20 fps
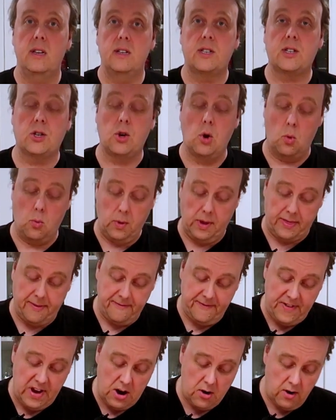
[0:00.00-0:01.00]
So with
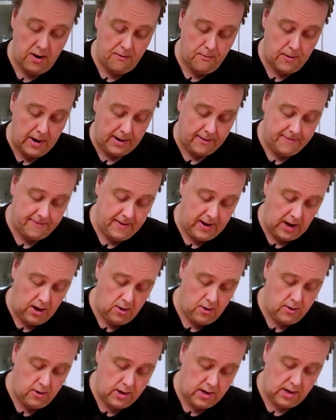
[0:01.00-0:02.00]
very wet
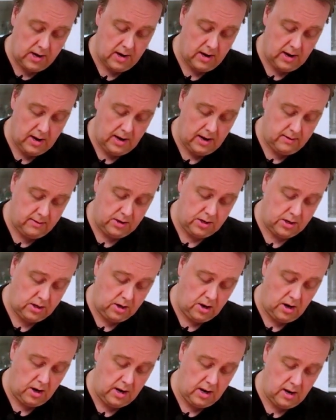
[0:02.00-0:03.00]
fingers, I'm
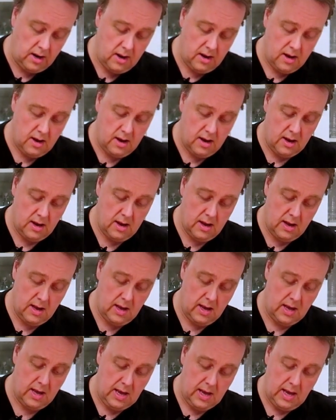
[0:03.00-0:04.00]
just going to
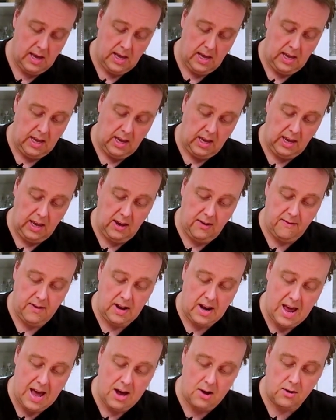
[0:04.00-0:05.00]

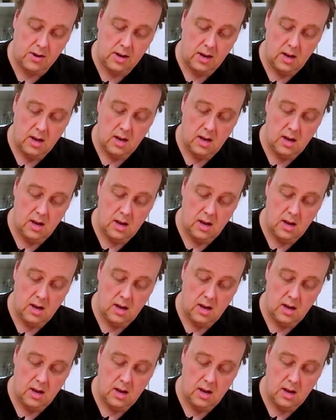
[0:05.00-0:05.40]
even out.